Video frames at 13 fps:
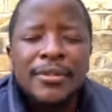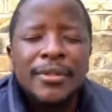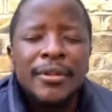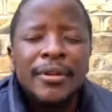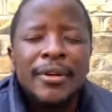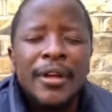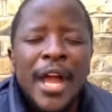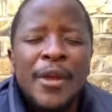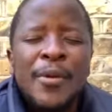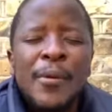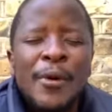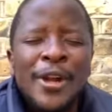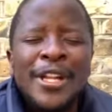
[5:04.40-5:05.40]
with you. And
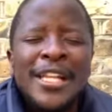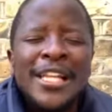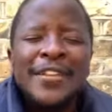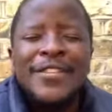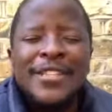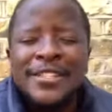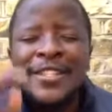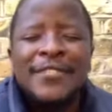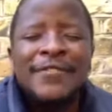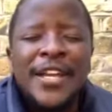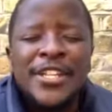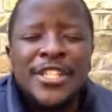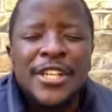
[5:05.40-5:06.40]
we want to live in this
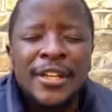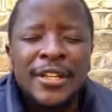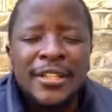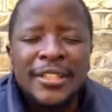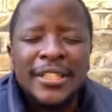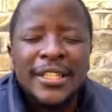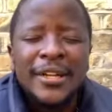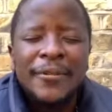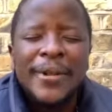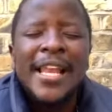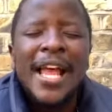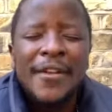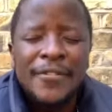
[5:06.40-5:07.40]
adventure.
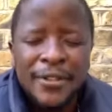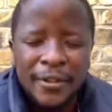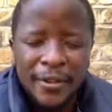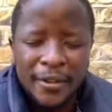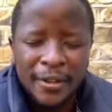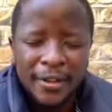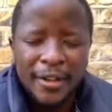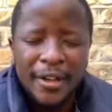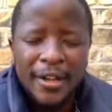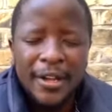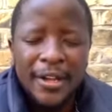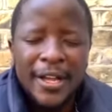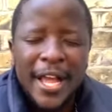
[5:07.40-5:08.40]
We love you.
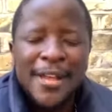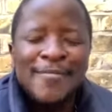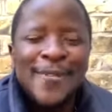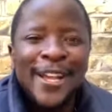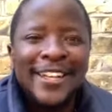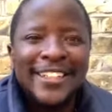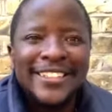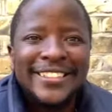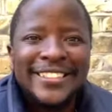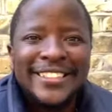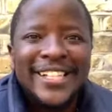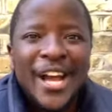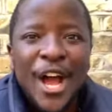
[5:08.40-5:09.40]
Amen.
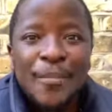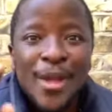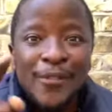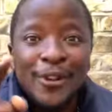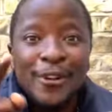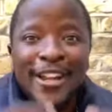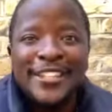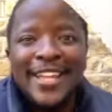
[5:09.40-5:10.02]
Hope you have a great